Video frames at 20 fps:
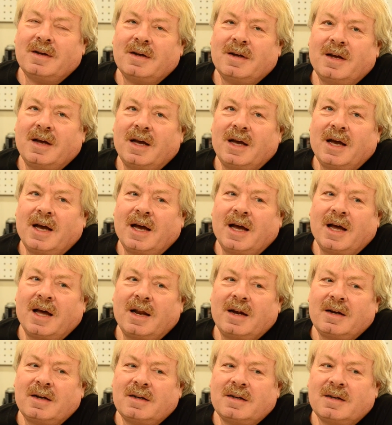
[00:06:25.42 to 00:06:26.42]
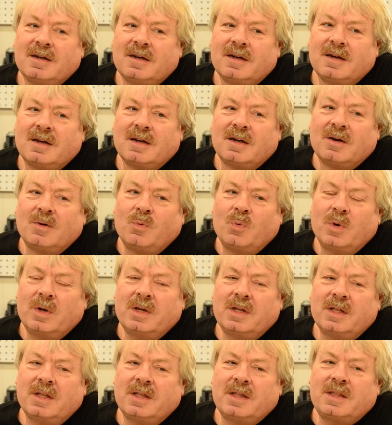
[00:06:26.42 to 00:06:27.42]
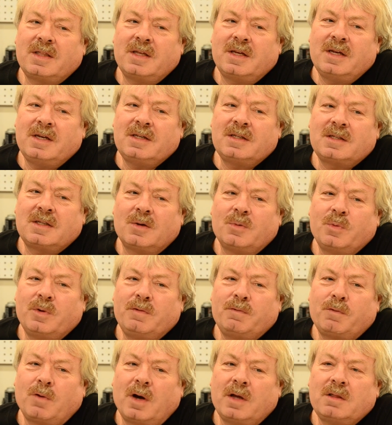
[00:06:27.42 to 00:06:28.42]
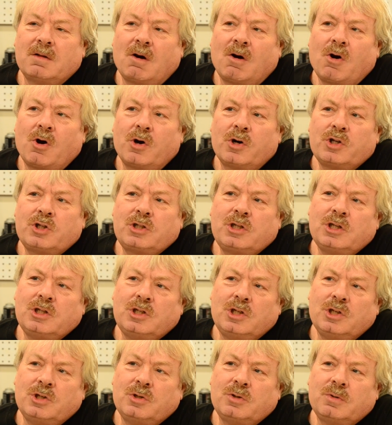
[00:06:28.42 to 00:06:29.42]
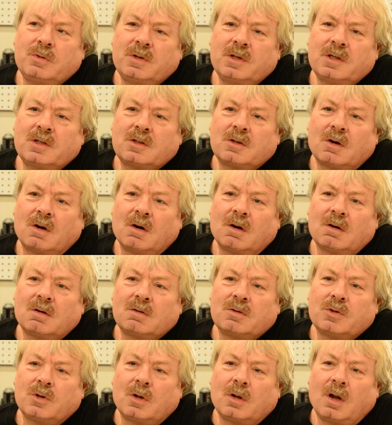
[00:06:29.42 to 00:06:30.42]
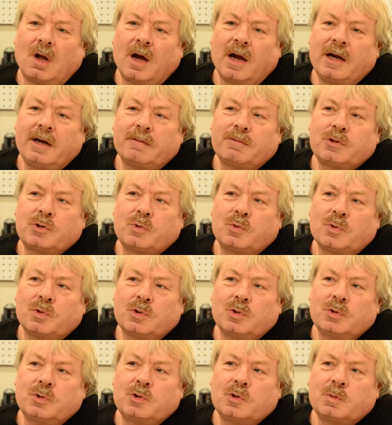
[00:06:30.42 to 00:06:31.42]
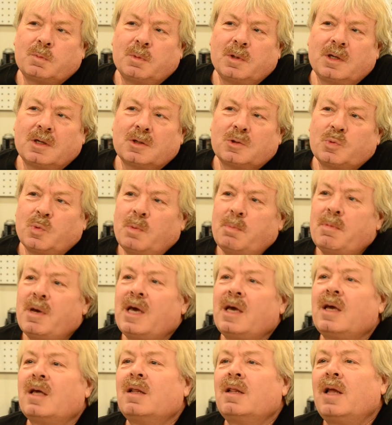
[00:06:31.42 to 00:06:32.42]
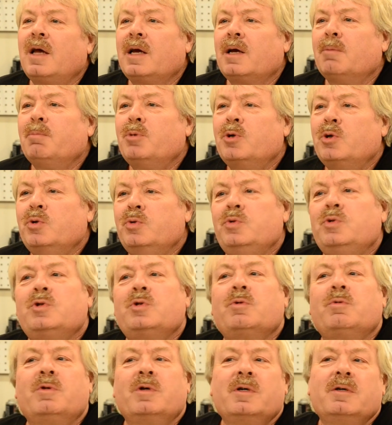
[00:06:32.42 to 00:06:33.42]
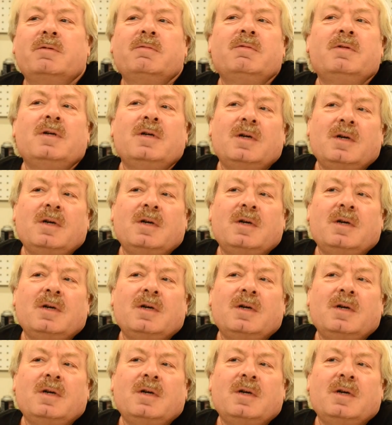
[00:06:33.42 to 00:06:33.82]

And one of the things that we find the hardest to do is our line of screws, because we make it like a bone screw.